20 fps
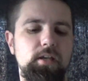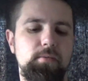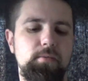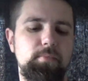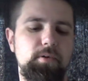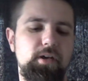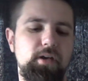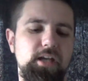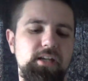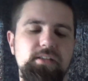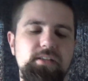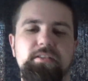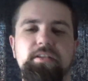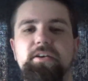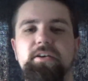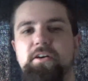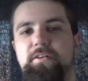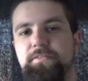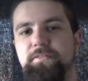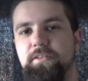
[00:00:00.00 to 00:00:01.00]
But anything
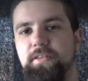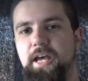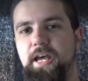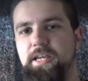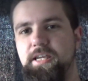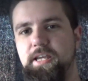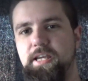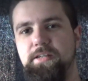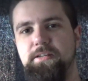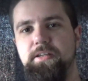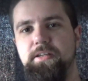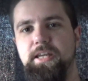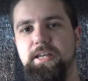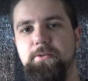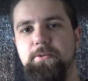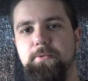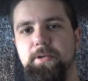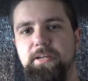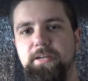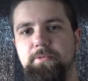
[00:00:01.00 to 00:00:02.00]
after that, yeah, you could get
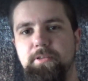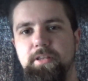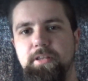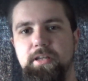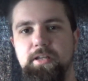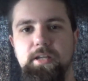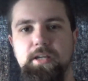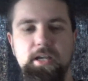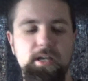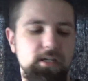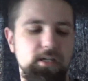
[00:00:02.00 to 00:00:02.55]
away with it.